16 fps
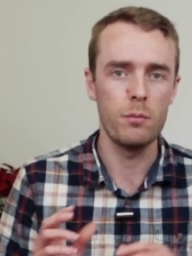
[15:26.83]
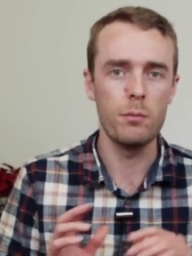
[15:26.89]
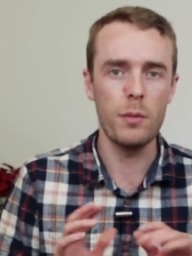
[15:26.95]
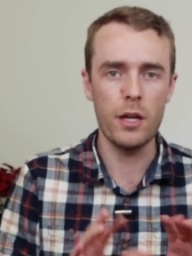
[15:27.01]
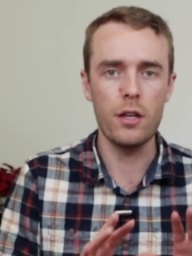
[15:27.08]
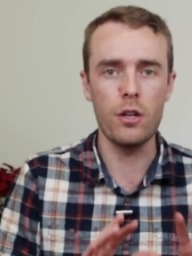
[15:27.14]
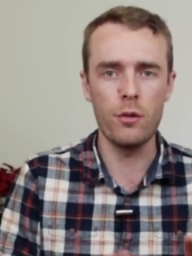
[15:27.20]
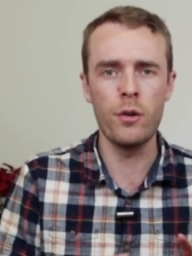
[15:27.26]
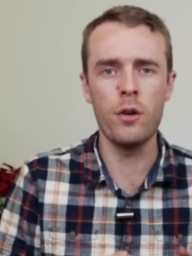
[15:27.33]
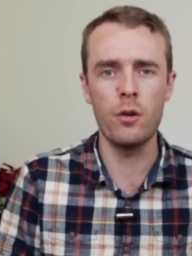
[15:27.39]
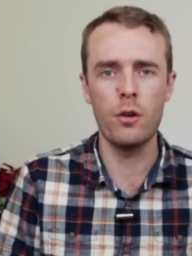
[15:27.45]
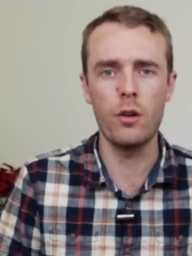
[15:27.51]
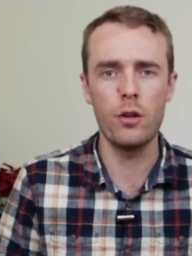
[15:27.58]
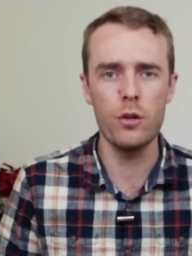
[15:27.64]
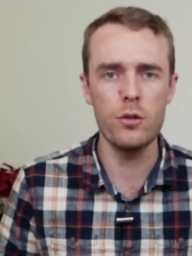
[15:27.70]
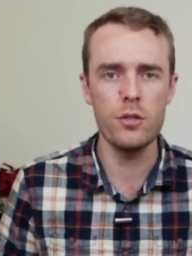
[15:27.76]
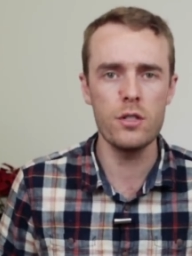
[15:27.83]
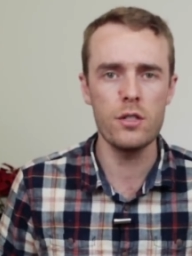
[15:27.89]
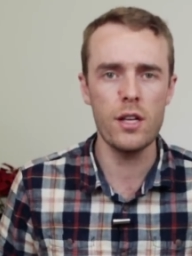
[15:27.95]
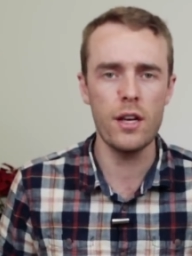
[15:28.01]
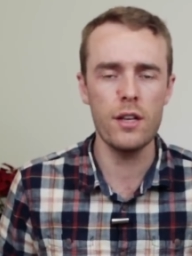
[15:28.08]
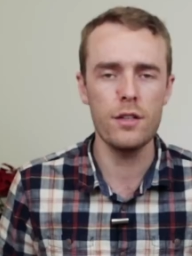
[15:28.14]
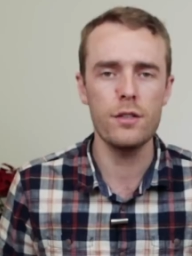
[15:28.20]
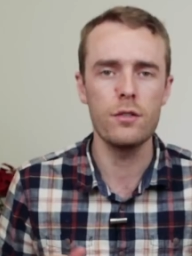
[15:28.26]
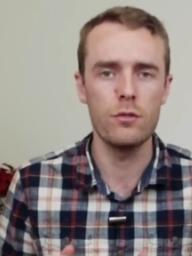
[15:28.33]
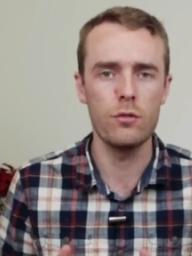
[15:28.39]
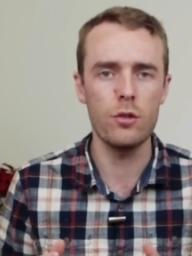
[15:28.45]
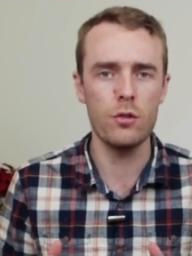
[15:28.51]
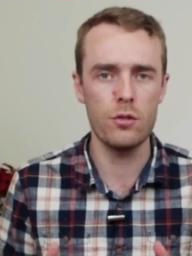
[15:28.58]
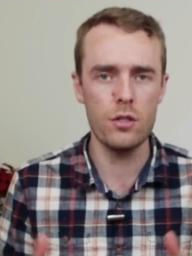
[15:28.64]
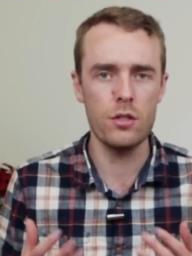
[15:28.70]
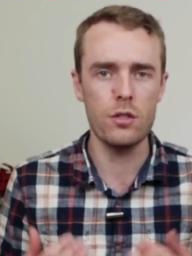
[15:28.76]
Making your own conclusions, that is,
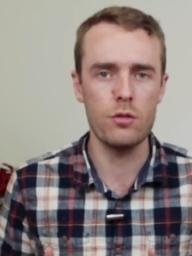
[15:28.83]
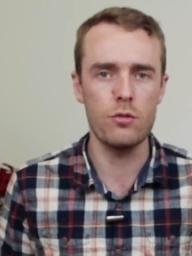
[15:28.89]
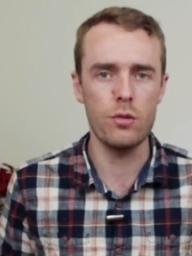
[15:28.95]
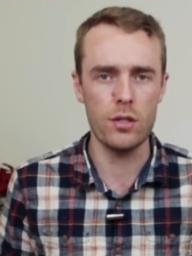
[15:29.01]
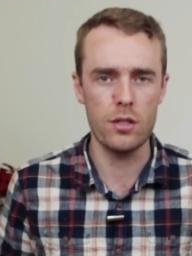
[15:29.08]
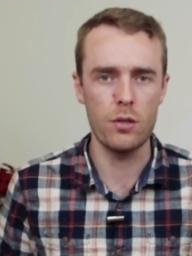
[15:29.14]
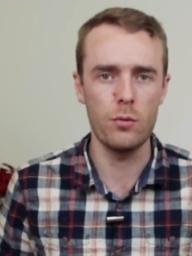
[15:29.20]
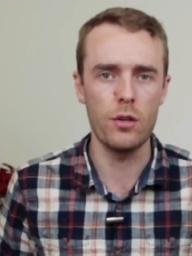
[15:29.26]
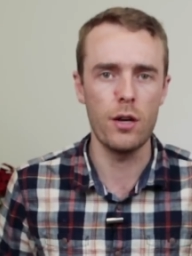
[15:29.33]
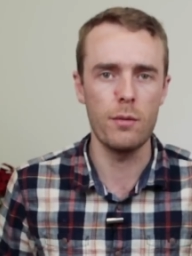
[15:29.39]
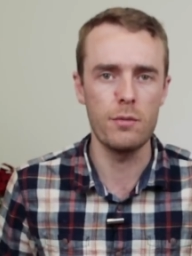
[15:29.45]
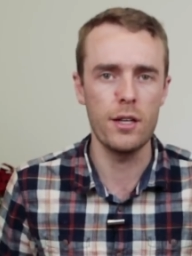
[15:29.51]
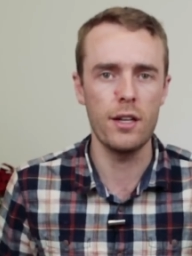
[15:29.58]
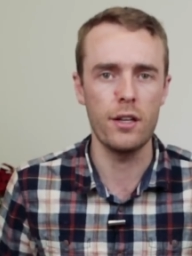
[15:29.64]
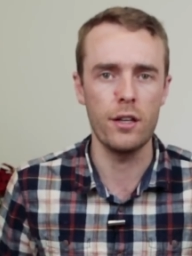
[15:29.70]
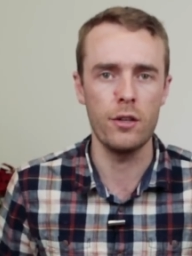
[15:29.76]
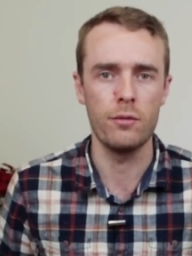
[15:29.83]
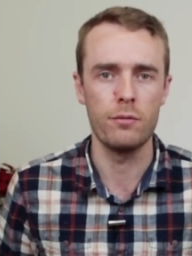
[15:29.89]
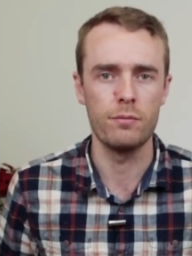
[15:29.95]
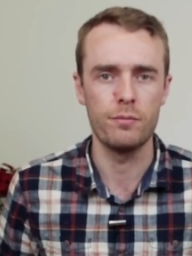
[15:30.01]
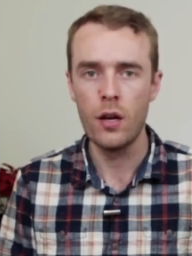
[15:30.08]
not just trusting what I'm telling you.